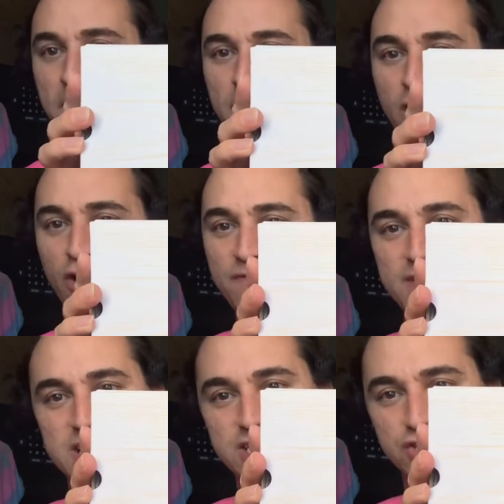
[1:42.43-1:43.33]

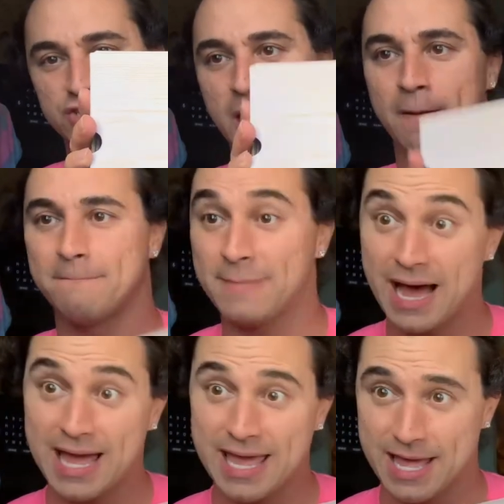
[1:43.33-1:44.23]
Blowfish
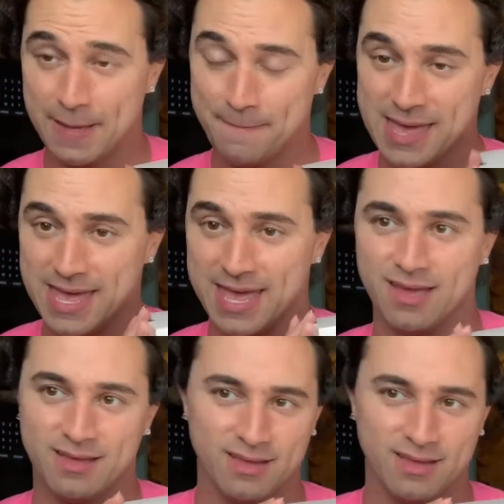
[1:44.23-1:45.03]
Miami.